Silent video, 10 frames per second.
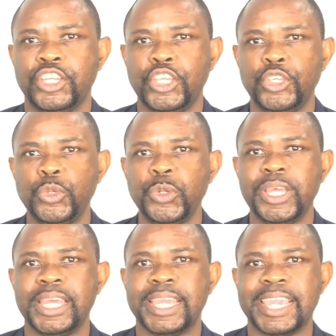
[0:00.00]

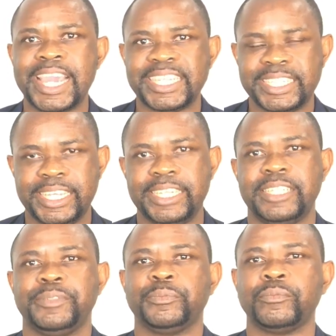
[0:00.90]
Une cassette.
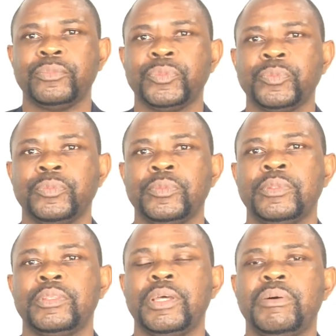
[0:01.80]

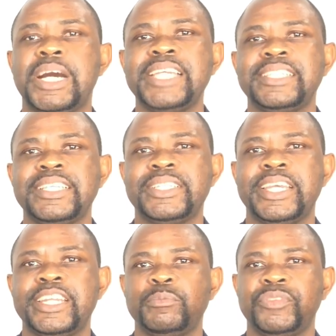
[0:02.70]
Now, as I
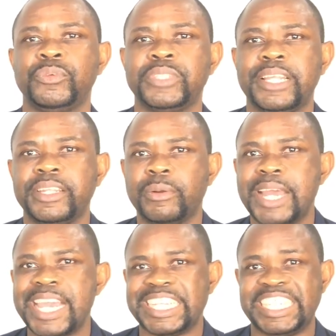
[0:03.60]
stated before that there
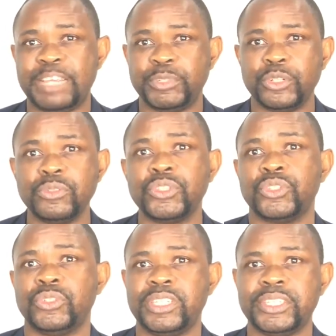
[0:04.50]
are exceptions
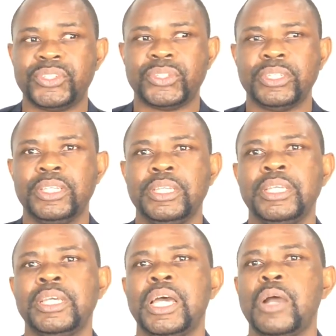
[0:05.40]
to this,
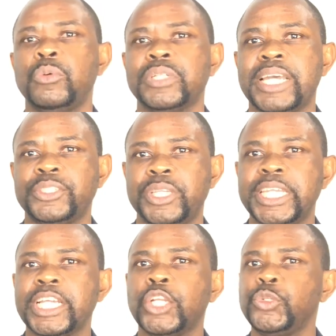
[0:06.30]
I would like to
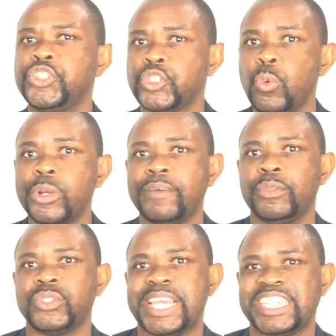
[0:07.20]
include just one of
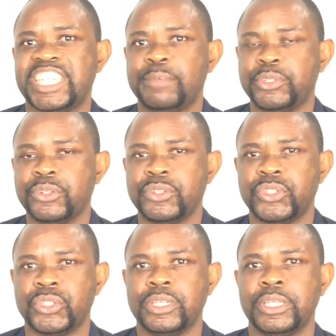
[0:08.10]
those
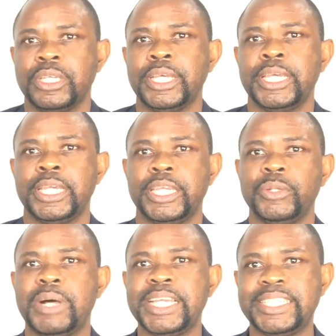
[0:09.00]
exceptions.
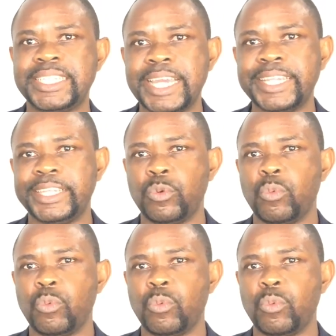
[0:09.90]
I said the